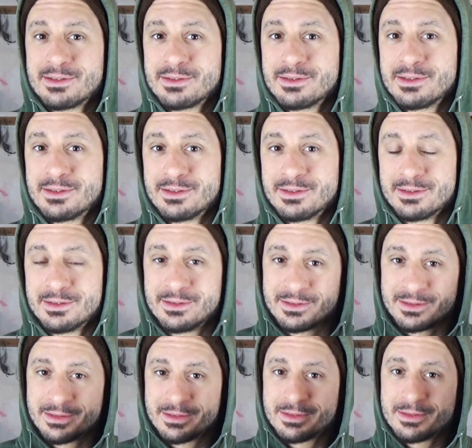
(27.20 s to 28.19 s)
uh,
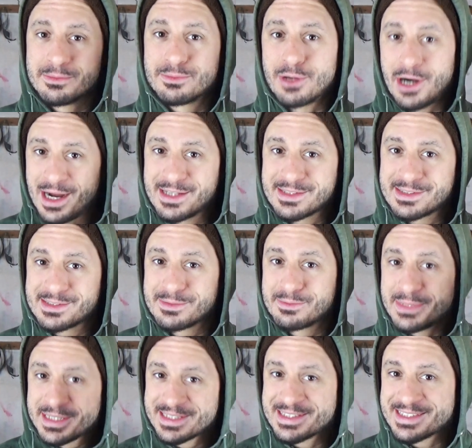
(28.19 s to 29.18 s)
brass
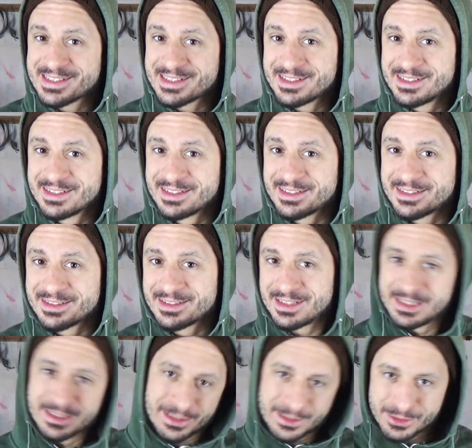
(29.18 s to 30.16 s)
means in
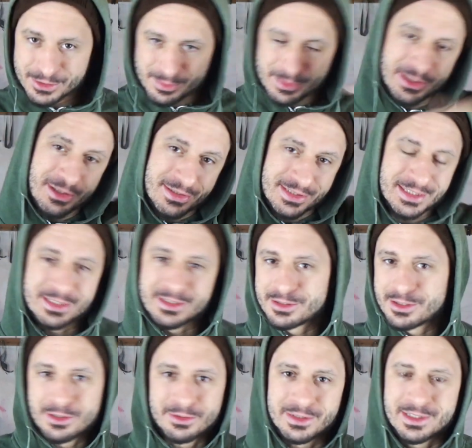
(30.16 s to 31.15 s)
English, because I
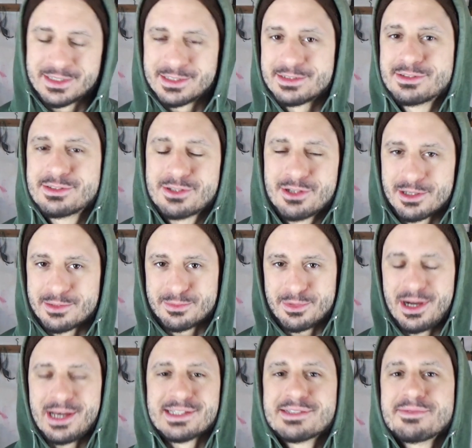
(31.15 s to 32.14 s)
didn't know that it's called
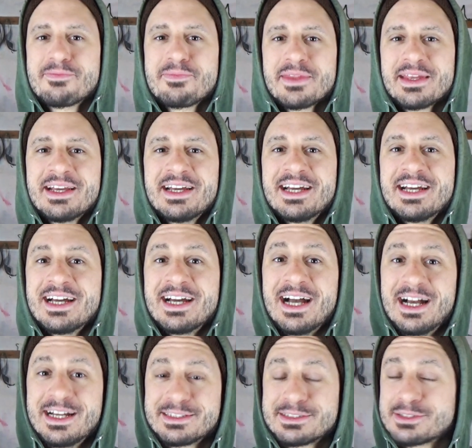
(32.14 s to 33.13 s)
brass.
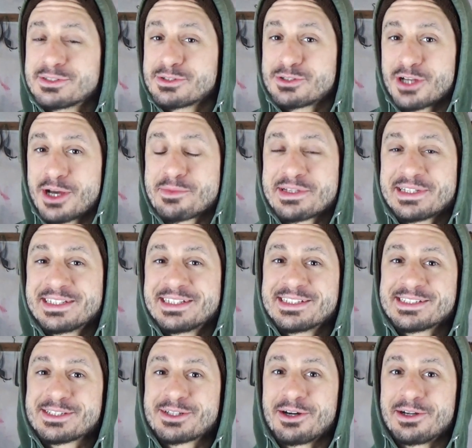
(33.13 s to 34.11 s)
And in Germany
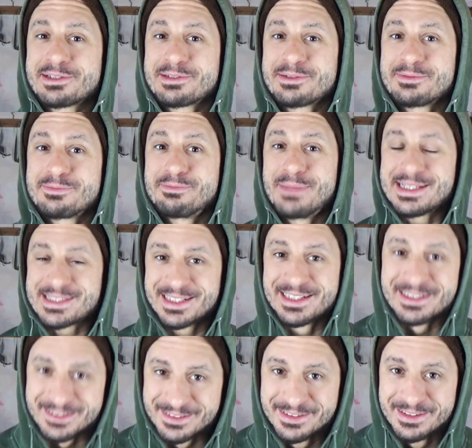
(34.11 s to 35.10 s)
it's called
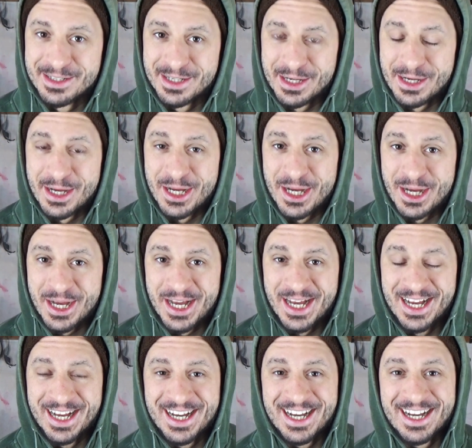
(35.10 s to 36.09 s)
messing.
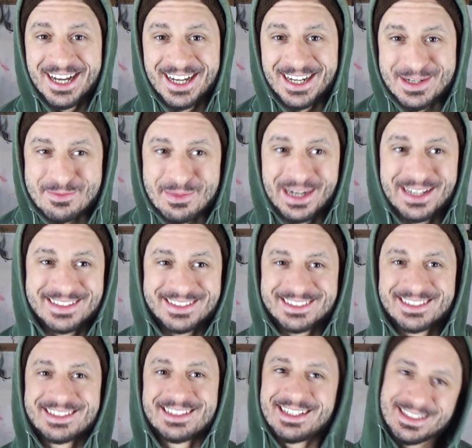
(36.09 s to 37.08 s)
Uh,
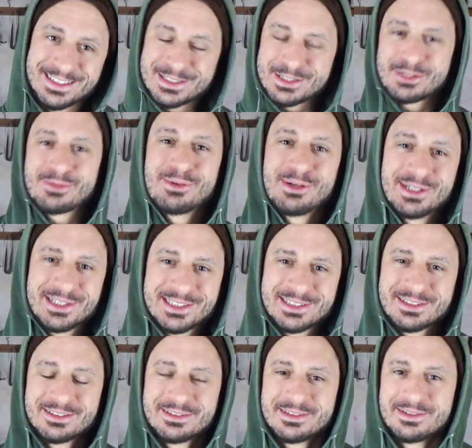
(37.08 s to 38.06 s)
but the English
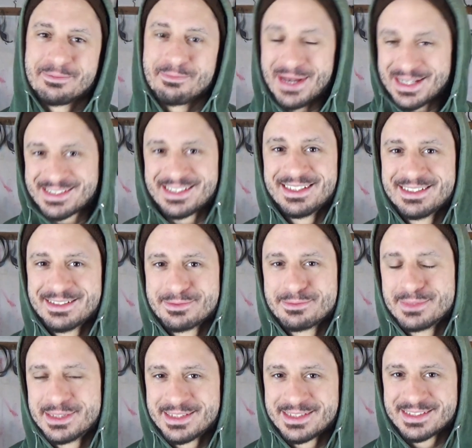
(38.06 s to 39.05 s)
word messing
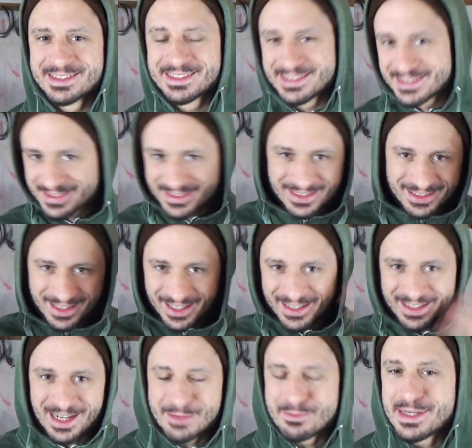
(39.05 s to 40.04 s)
means
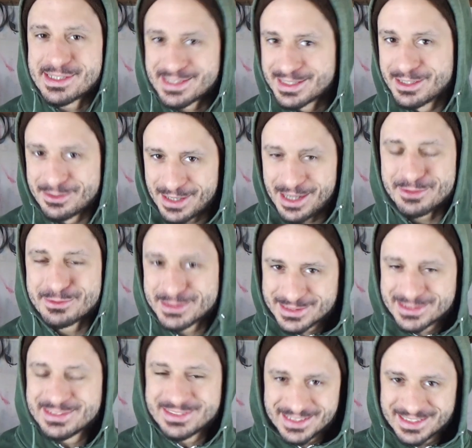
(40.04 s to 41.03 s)
like I'm messing around
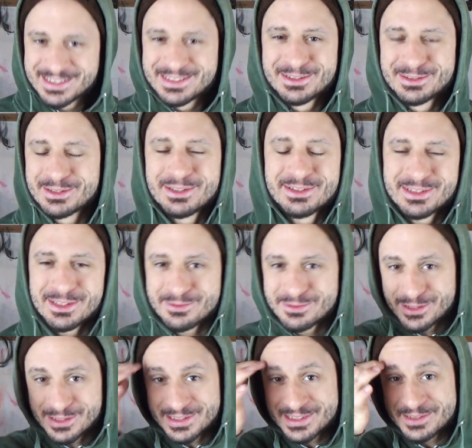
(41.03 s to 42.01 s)
with you, yeah, you know it of
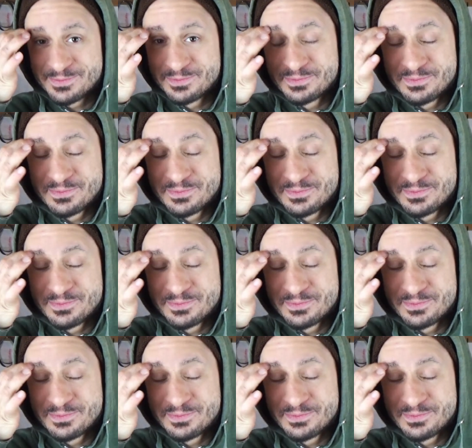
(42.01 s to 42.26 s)
course.